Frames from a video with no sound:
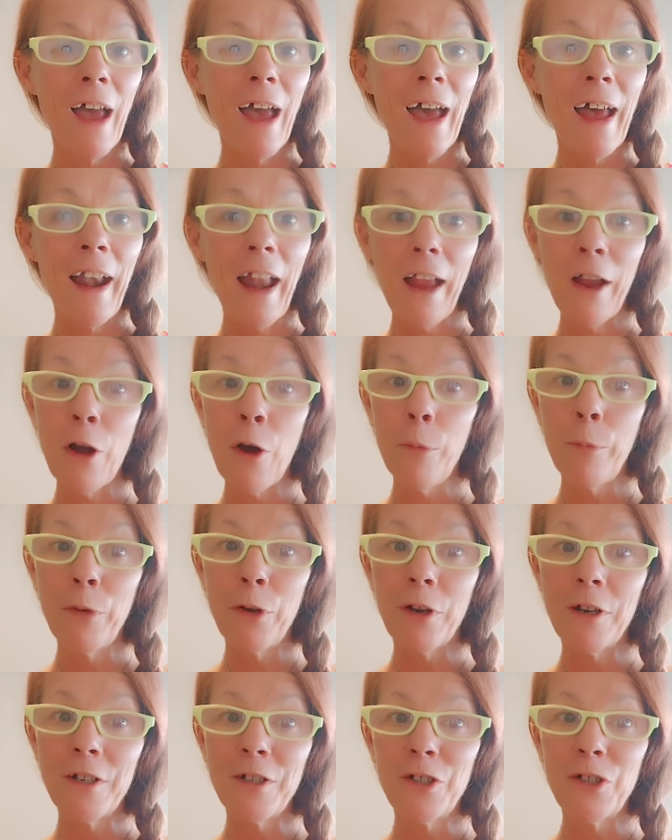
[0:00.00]
and I hope
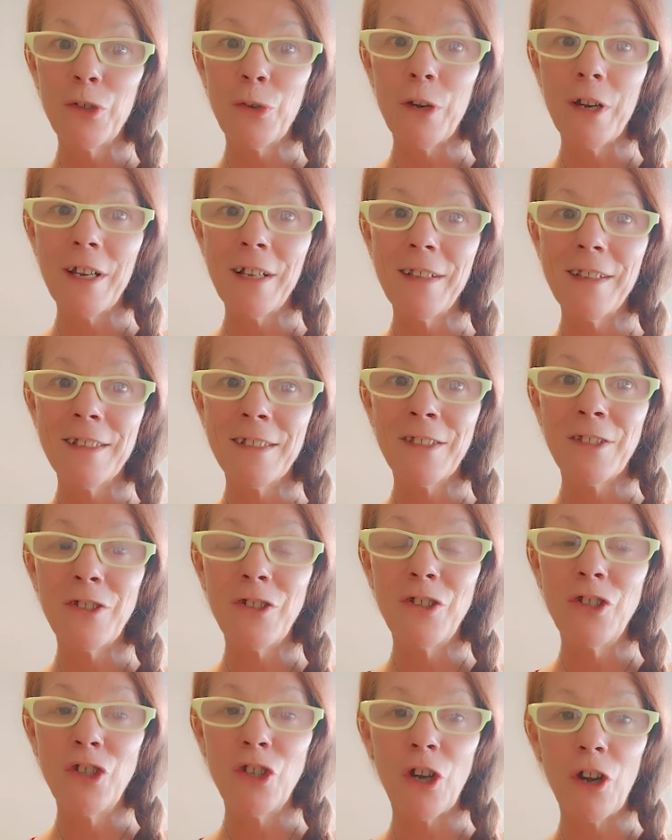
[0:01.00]
you're enjoying this
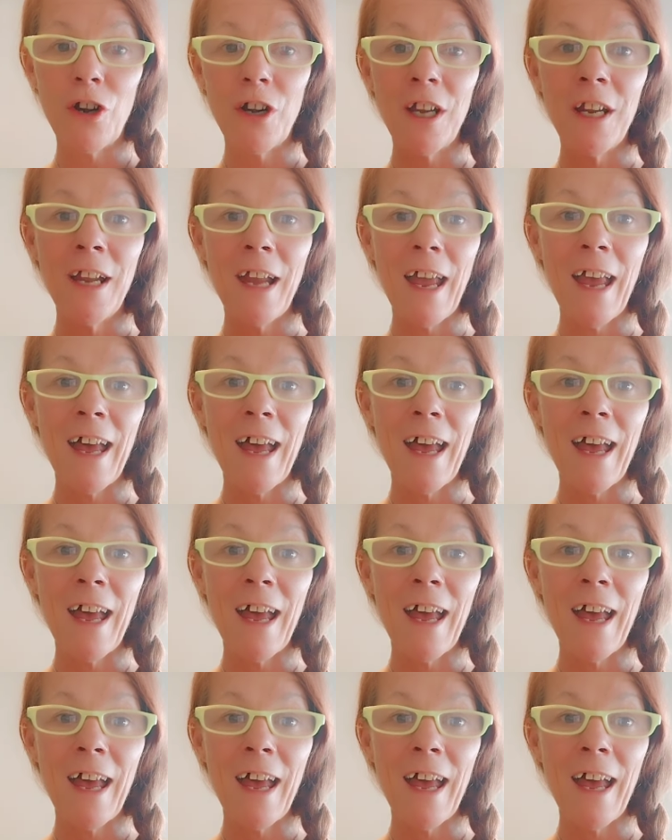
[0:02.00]
journey,